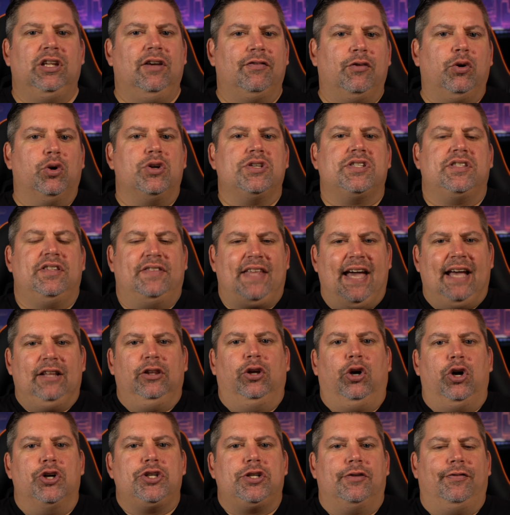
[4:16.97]
Now, of course, that
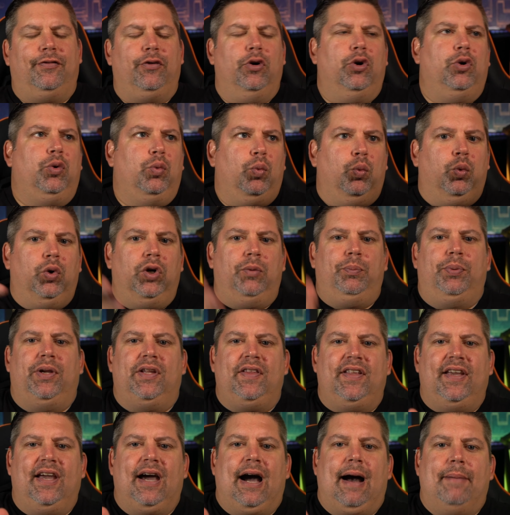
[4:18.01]
larger phone would be
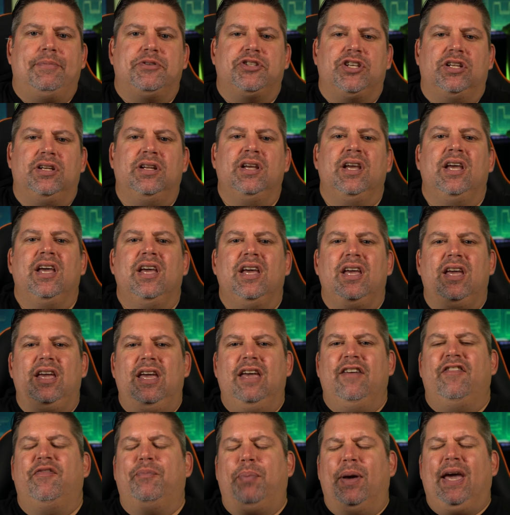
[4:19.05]
the option
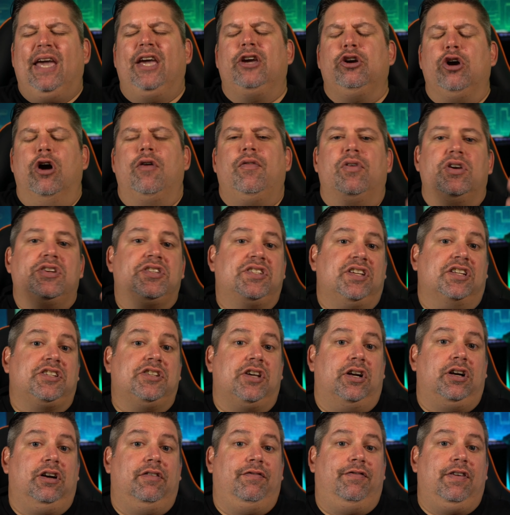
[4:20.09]
if paying over
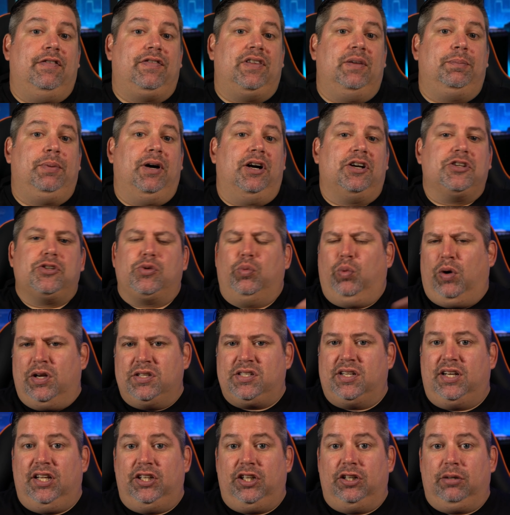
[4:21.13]
$650
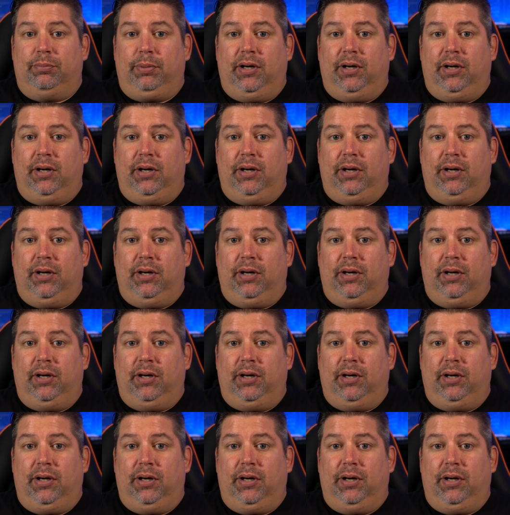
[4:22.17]
wasn't in your